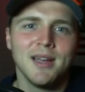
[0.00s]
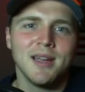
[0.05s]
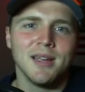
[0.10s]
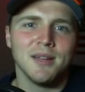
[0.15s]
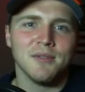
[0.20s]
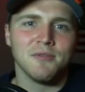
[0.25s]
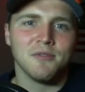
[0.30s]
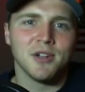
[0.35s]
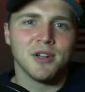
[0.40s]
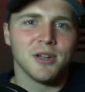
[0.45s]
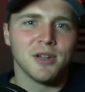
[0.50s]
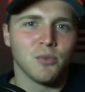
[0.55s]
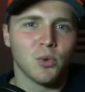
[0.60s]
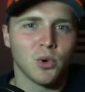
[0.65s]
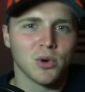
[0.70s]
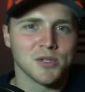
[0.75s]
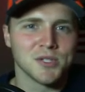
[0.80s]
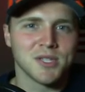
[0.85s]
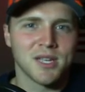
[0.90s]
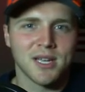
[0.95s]
Infinity
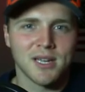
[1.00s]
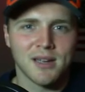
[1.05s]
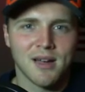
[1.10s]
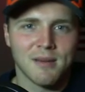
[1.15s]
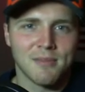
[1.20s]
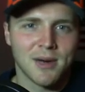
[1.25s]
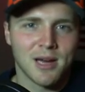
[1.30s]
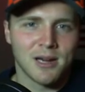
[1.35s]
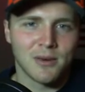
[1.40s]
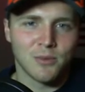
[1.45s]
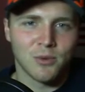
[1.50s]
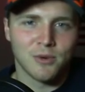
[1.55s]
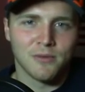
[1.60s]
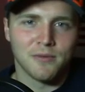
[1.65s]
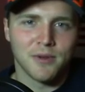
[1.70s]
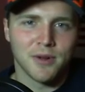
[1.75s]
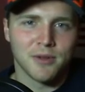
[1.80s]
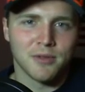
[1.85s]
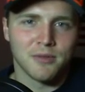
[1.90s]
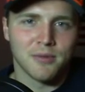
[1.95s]
Ward's take on Modern
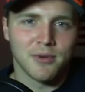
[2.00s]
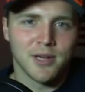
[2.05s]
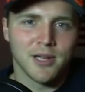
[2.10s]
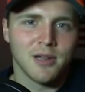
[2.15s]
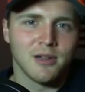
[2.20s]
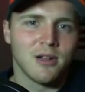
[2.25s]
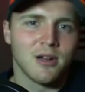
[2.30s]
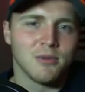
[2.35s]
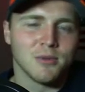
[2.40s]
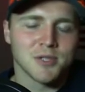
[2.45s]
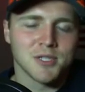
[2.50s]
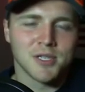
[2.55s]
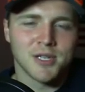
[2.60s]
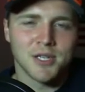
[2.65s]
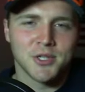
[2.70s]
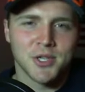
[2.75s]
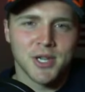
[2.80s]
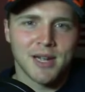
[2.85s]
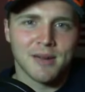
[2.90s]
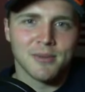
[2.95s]
Warfare 3, along with
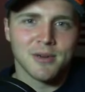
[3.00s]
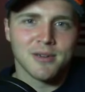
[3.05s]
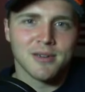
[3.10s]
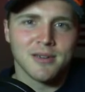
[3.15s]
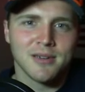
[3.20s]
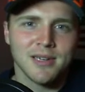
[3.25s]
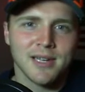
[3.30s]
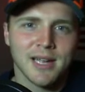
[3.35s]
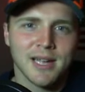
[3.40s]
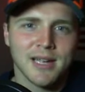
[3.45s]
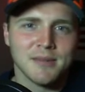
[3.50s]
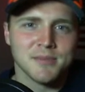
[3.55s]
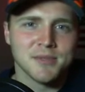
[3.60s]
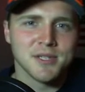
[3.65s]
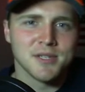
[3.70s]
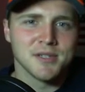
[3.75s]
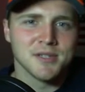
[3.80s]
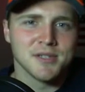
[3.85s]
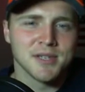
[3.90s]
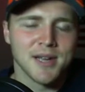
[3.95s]
Sledgehammer
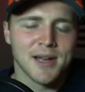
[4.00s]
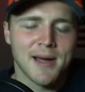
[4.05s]
Games'